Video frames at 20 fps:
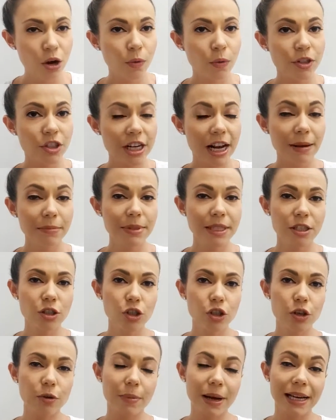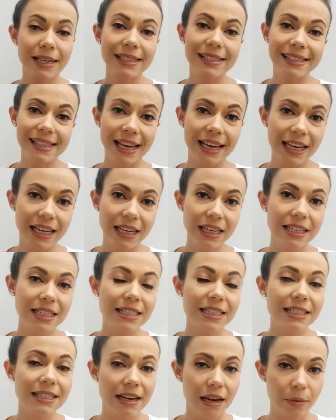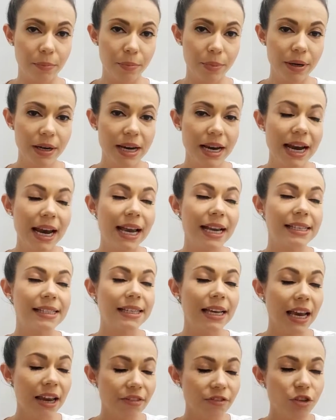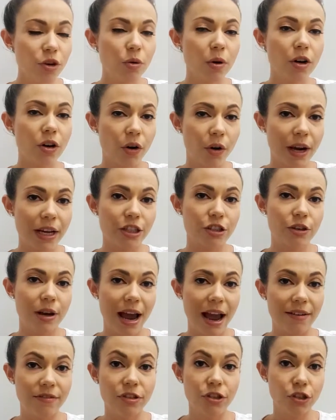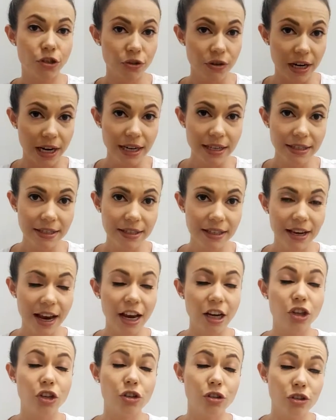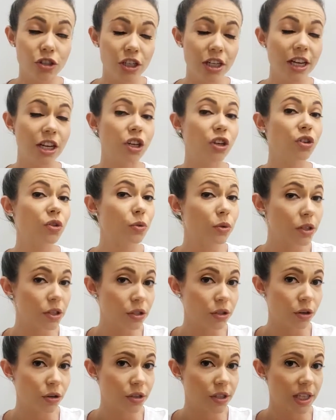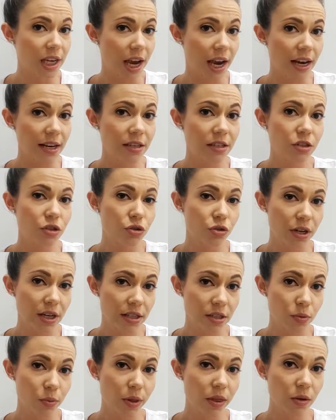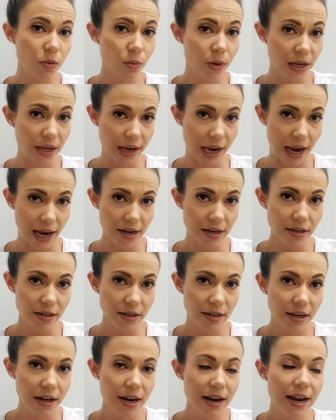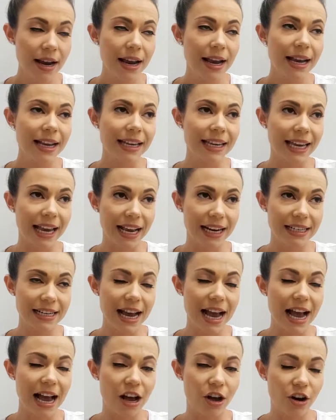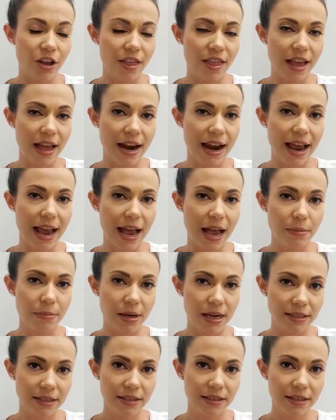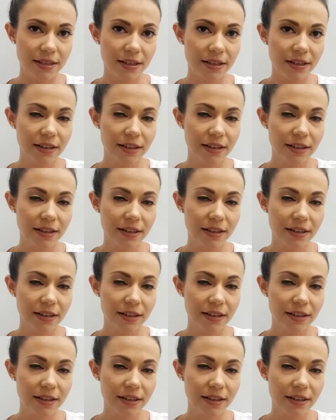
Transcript: Which comes into my second tip is if you are going to have a treat, and usually you associate treats with the weekend, get out of that habit.